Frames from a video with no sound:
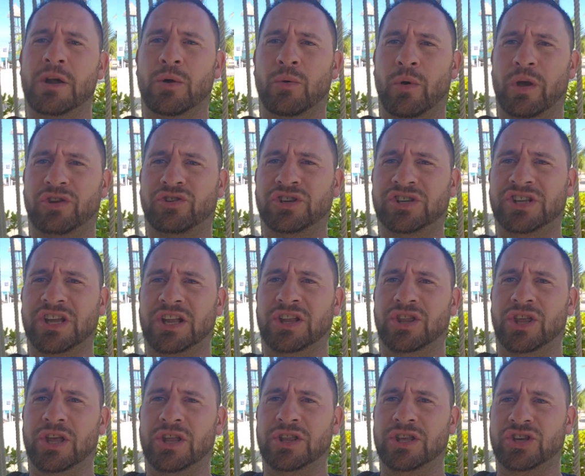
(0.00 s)
where she said
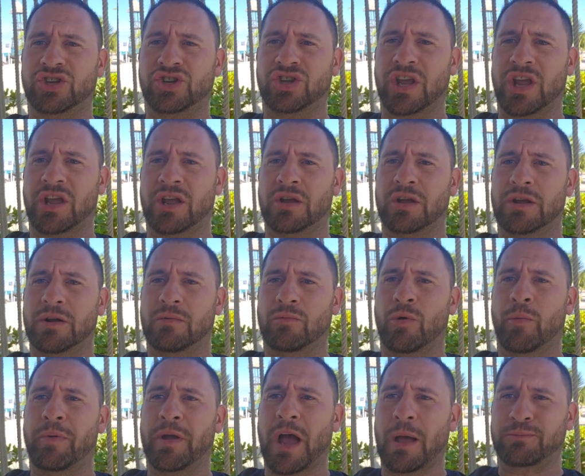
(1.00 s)
that this year
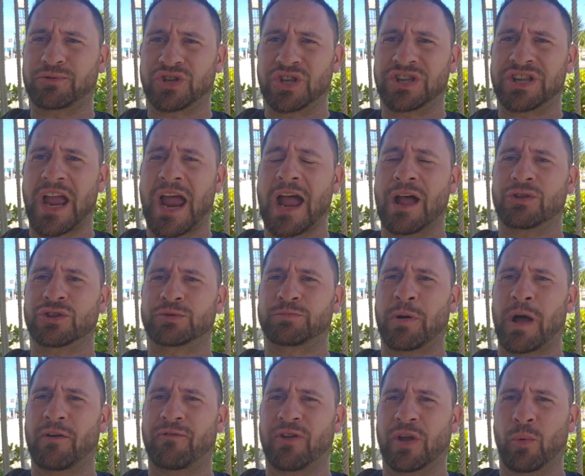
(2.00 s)
will be ups and downs,
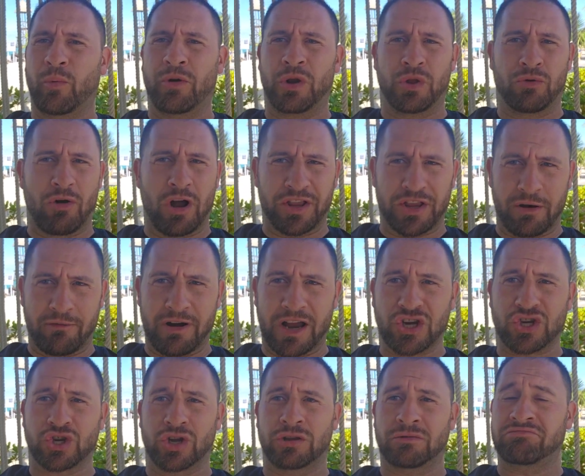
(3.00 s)
but I think we're in the right
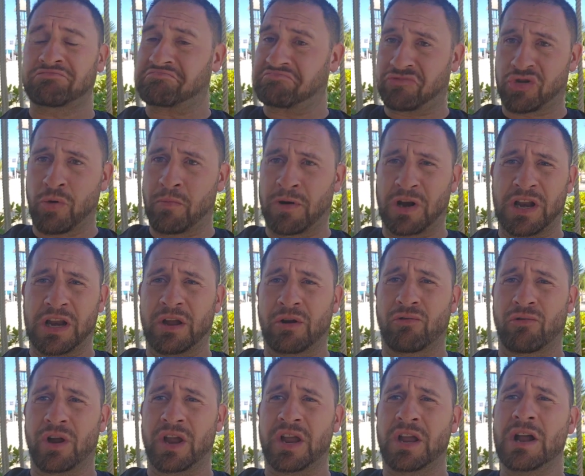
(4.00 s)
direction. Completely
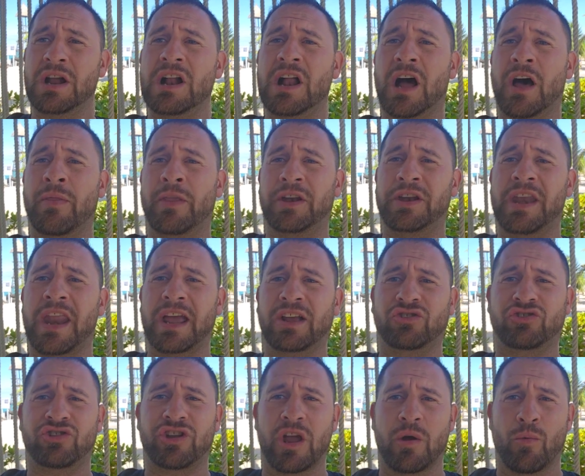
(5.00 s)
agree. And that
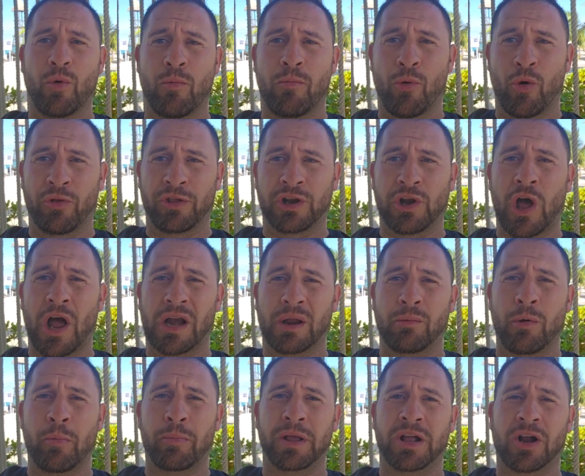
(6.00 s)
next year will more than likely
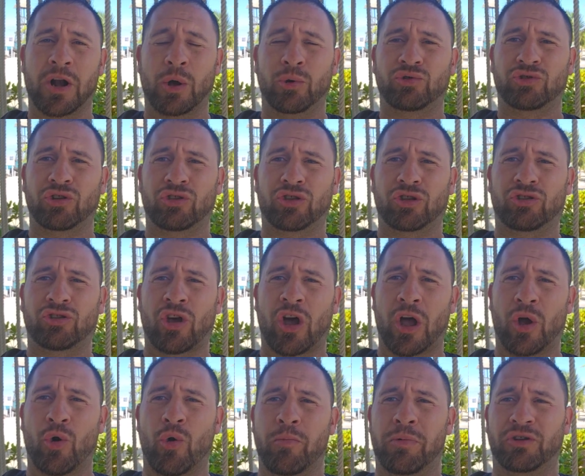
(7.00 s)
we'll be closer to the
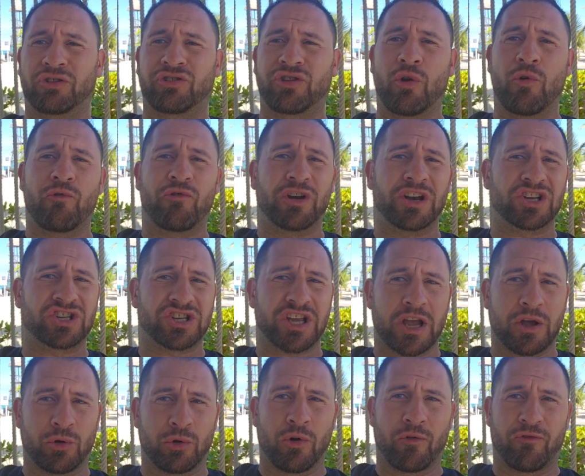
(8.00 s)
title, but still finish
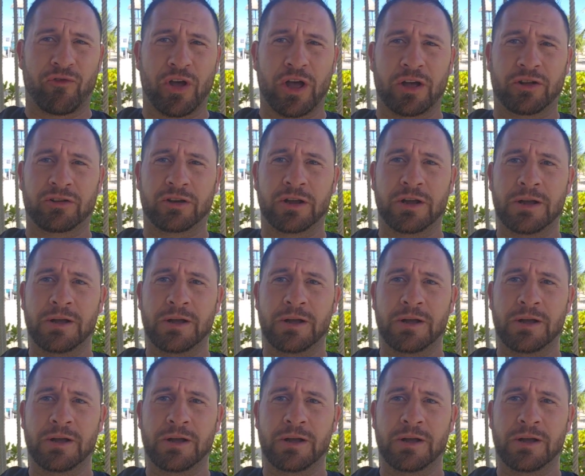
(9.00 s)
second or third.